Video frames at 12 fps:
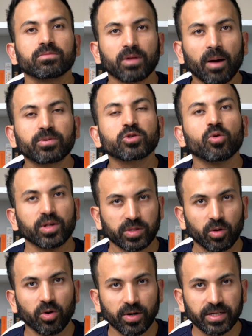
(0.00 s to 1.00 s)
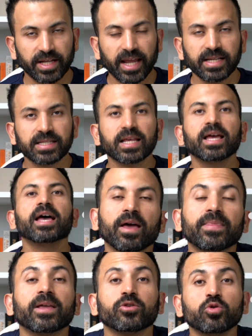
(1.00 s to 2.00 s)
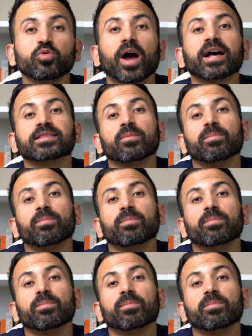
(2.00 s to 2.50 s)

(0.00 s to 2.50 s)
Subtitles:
up to a certain date that you as a